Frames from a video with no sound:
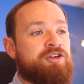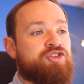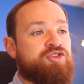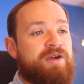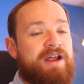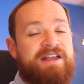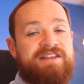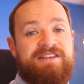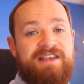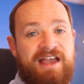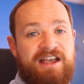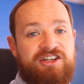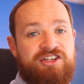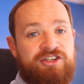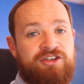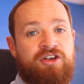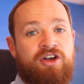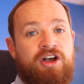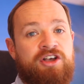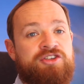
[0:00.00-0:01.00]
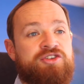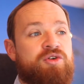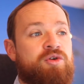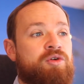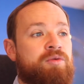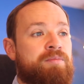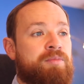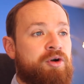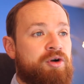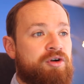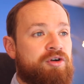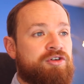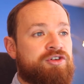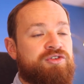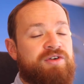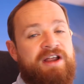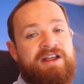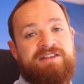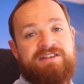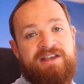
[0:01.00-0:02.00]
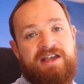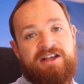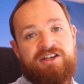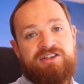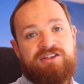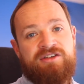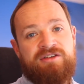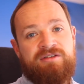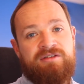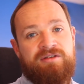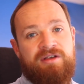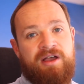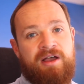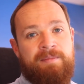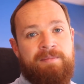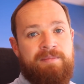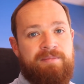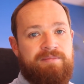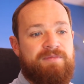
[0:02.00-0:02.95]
transaction cost or per transaction uh,